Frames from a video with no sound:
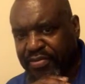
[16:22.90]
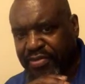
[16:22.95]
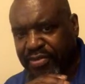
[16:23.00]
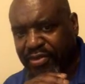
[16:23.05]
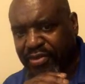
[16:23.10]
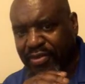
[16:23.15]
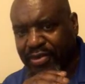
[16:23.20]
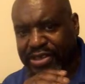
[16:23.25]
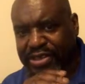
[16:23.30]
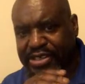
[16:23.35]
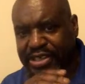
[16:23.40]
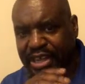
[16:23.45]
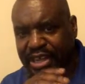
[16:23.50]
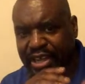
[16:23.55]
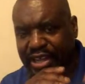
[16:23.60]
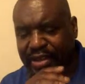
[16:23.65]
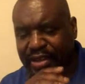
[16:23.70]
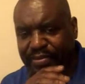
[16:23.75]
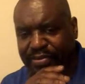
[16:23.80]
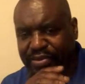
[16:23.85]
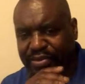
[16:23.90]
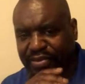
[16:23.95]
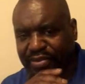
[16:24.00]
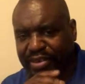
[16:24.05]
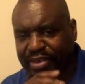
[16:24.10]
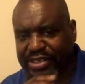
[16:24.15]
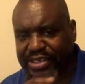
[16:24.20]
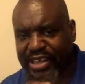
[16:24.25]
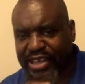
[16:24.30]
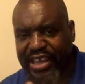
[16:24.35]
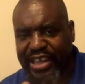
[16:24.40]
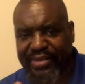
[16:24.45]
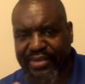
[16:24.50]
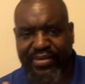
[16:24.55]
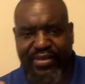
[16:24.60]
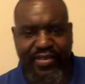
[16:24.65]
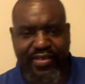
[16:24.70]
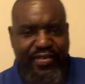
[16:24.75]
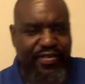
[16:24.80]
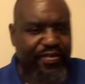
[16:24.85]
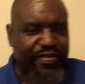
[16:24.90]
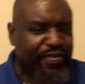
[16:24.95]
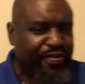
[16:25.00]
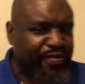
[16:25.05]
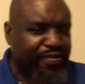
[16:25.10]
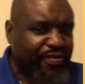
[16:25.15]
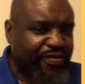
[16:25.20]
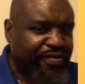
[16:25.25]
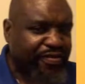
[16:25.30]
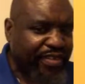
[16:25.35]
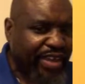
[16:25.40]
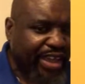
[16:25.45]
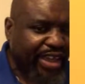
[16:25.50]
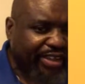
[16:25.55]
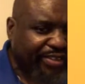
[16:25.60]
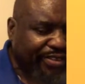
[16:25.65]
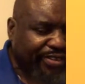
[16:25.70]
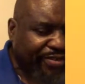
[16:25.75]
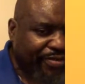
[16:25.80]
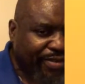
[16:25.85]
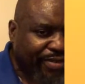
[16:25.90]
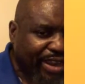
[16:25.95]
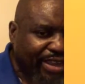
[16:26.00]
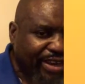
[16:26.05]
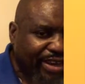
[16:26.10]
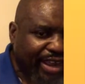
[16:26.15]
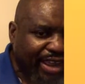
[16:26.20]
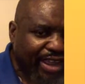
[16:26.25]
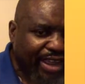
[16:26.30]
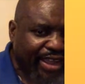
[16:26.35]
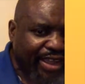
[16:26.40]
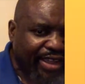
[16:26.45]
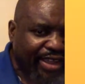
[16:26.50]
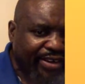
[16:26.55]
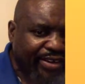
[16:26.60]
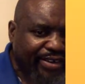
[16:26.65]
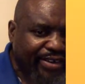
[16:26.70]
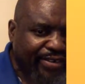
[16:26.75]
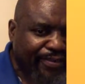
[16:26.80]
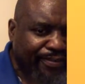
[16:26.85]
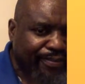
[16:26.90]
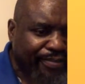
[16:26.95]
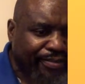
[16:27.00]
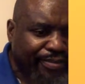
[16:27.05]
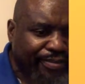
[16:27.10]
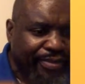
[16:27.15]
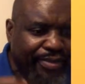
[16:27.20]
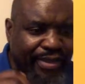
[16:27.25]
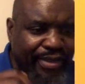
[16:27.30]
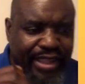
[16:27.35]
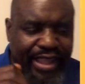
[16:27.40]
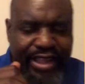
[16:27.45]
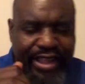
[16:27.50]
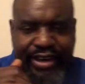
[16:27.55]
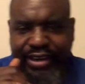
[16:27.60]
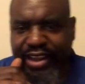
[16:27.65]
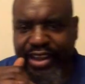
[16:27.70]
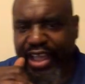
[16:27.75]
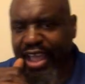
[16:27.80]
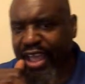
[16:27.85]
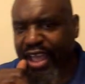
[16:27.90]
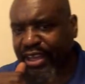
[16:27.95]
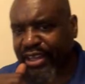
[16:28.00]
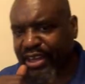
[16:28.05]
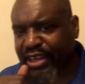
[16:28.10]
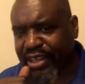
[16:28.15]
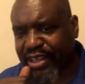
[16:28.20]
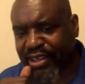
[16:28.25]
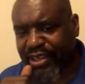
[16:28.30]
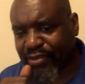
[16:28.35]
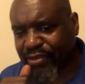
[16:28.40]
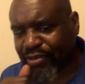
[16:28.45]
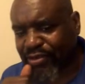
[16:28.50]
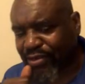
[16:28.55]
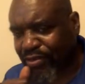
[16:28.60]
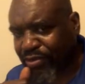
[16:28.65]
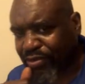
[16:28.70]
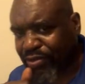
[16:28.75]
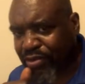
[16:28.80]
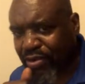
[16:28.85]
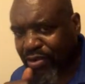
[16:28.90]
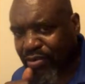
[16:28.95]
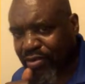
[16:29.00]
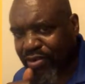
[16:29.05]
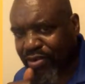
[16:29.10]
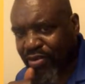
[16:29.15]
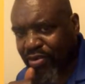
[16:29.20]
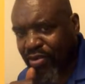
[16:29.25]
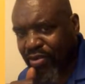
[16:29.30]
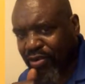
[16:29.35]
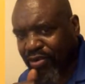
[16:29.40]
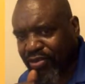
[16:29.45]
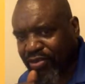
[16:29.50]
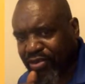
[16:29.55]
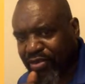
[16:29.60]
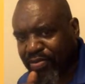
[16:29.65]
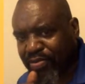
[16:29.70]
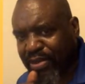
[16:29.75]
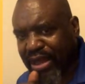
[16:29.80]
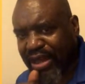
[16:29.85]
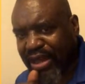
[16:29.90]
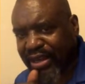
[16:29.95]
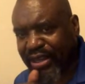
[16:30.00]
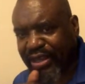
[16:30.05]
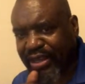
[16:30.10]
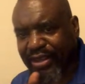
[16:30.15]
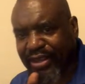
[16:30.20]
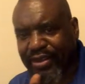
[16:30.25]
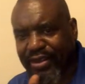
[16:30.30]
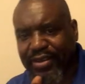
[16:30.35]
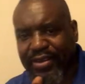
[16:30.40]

threw the jab, faked the right hand, and act like he was going to throw the hook to the body.